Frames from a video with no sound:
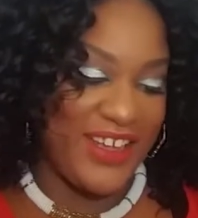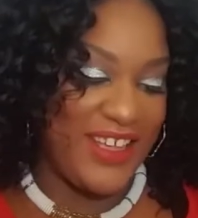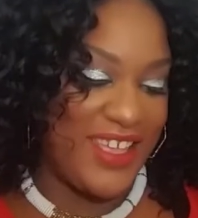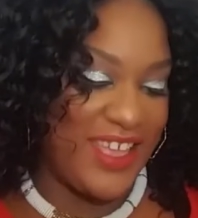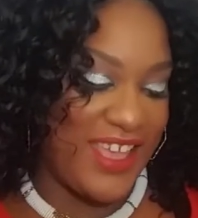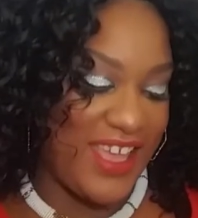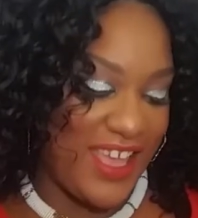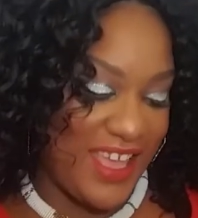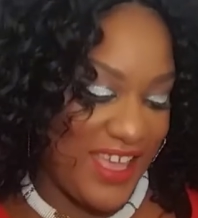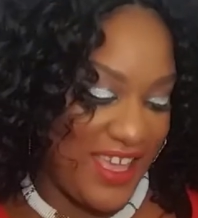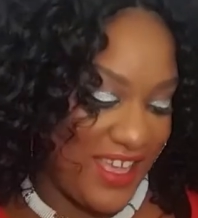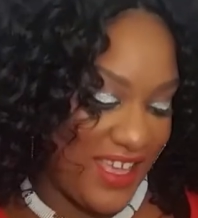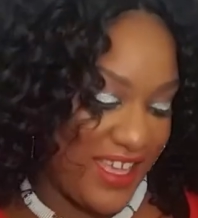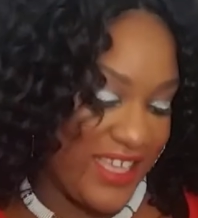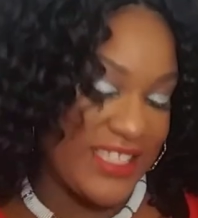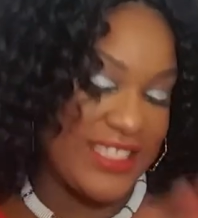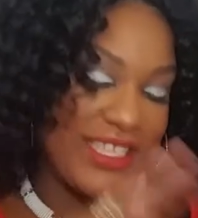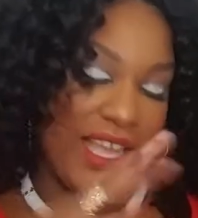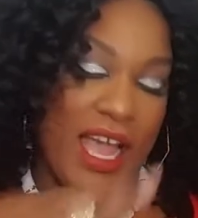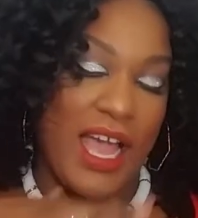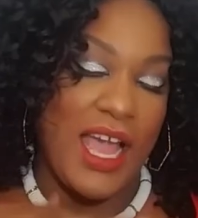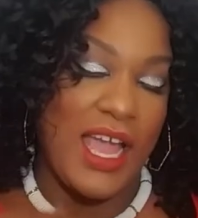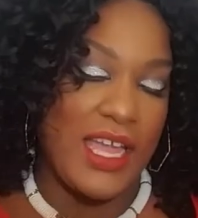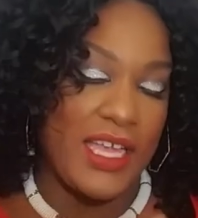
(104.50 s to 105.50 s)
okay, because
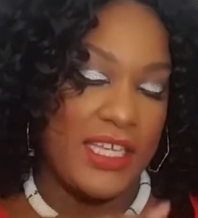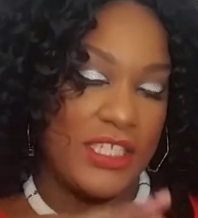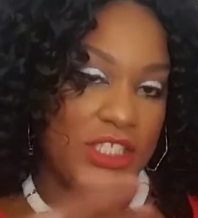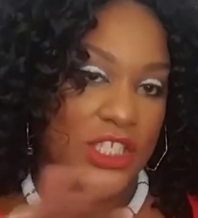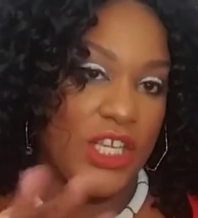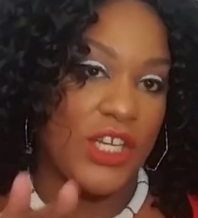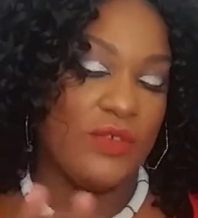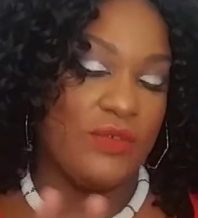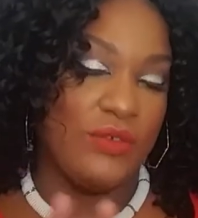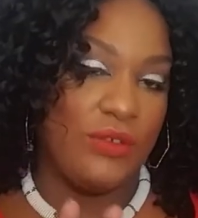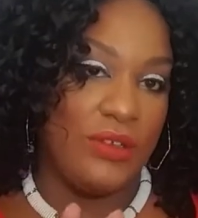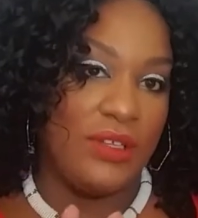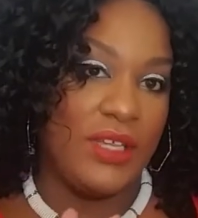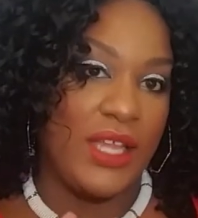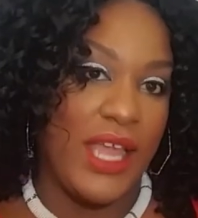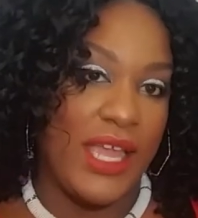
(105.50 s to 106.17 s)
I, in general,